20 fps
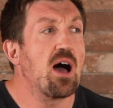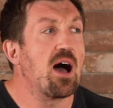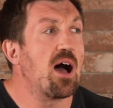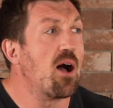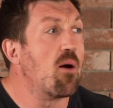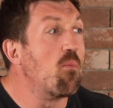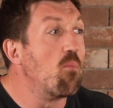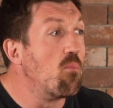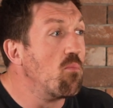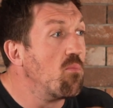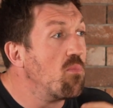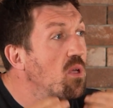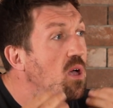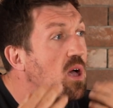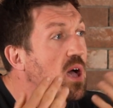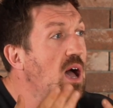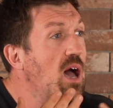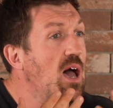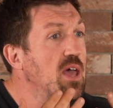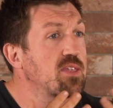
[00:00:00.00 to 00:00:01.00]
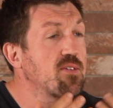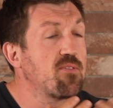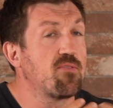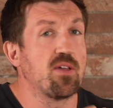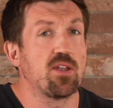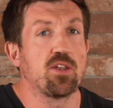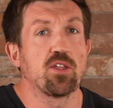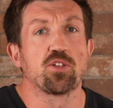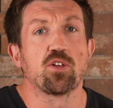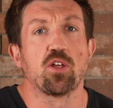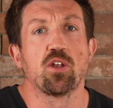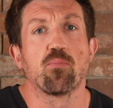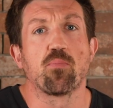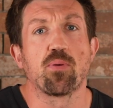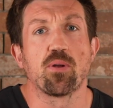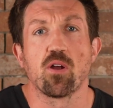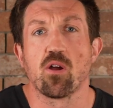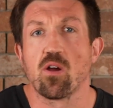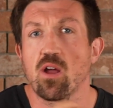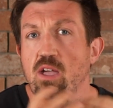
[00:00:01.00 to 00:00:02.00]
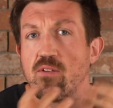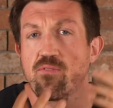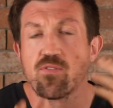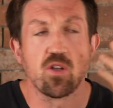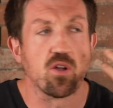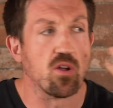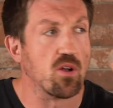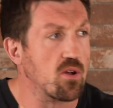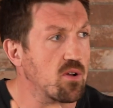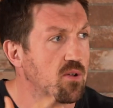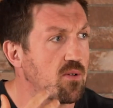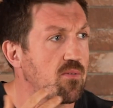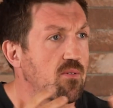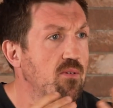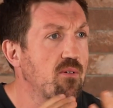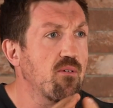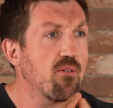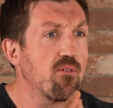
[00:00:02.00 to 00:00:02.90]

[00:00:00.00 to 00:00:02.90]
As a fitness entrepreneur, if you're